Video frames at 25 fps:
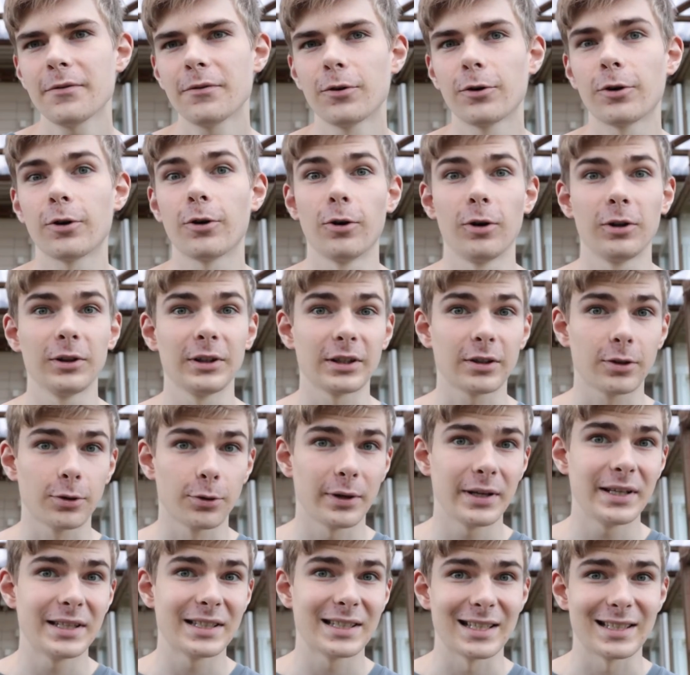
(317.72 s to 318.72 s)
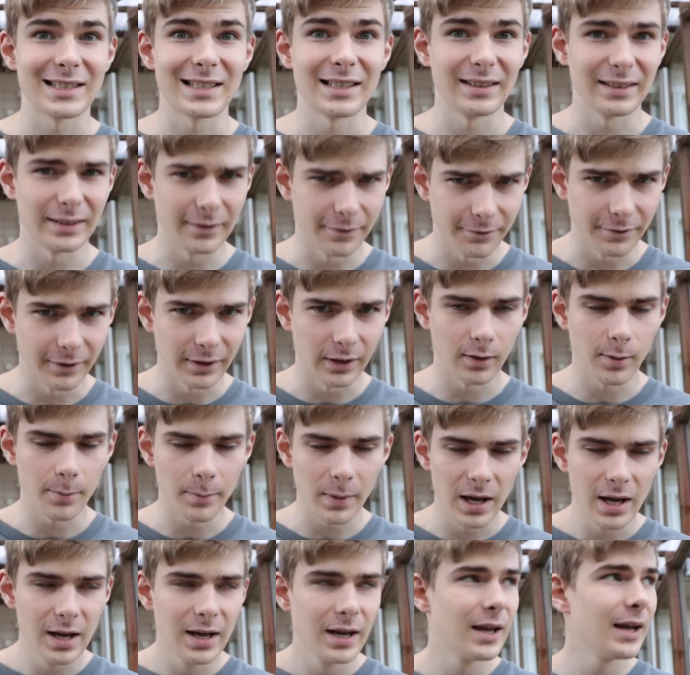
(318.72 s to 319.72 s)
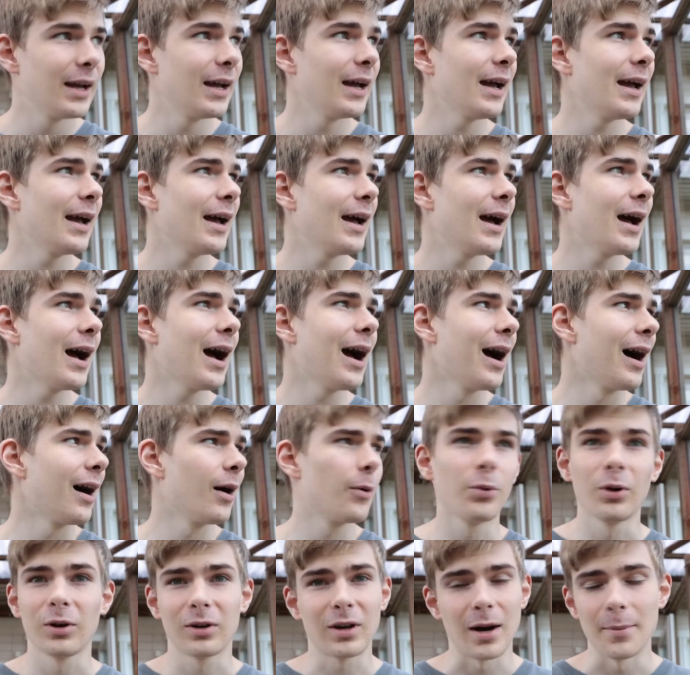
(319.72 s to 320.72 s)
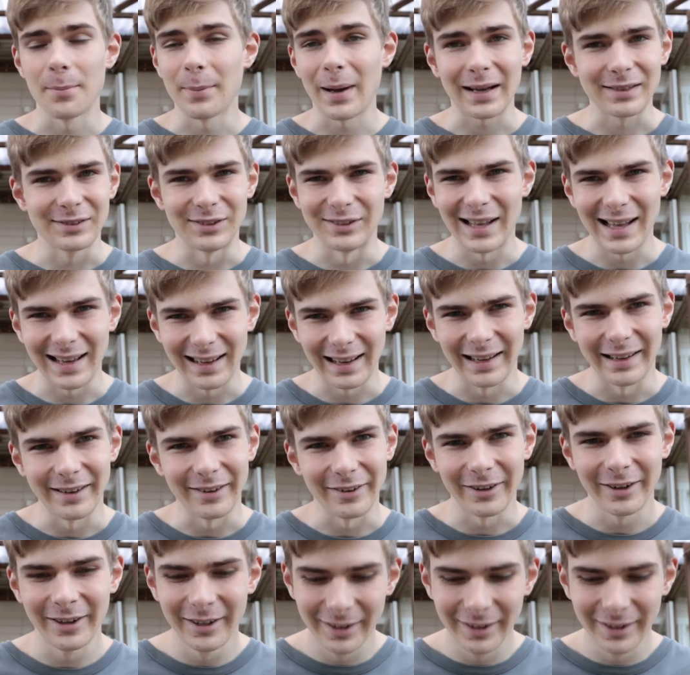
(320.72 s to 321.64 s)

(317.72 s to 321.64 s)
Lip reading: for all the creases in the film. I will come back to that later.